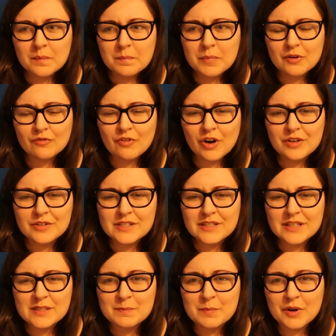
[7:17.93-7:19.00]
But Rose in
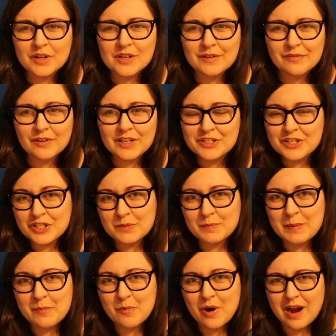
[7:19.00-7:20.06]
this book, I feel like she should
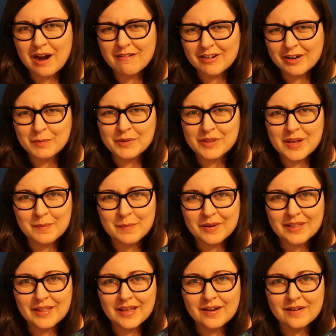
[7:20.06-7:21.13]
be more angry with her by
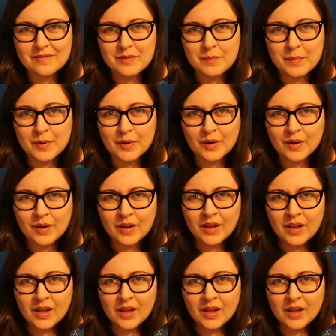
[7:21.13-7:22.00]
the end of the book.